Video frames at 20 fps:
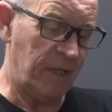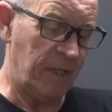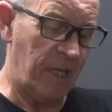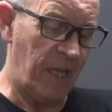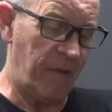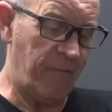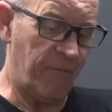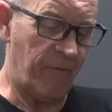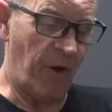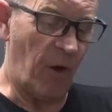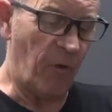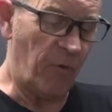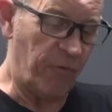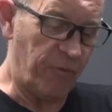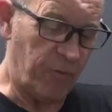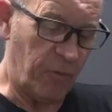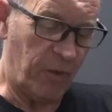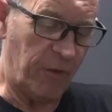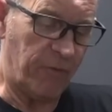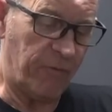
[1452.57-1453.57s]

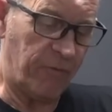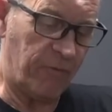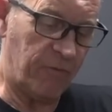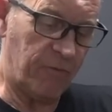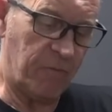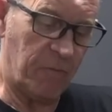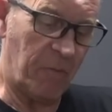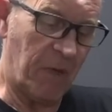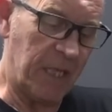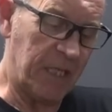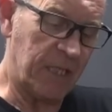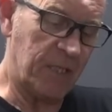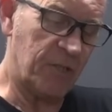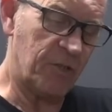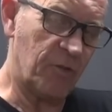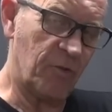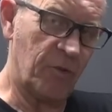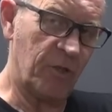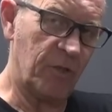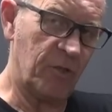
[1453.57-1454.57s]
involved with making
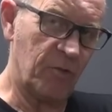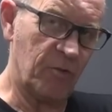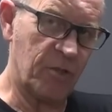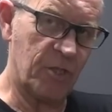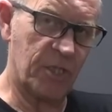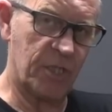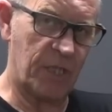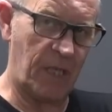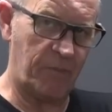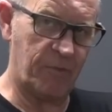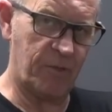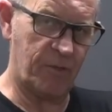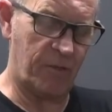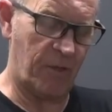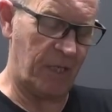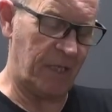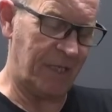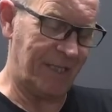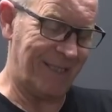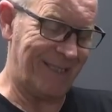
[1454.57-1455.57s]
sure that your
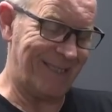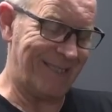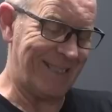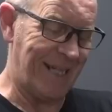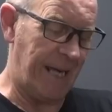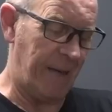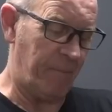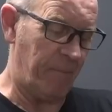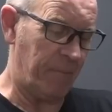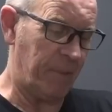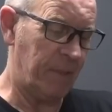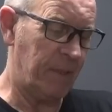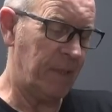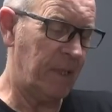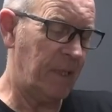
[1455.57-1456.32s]
substrate is damp.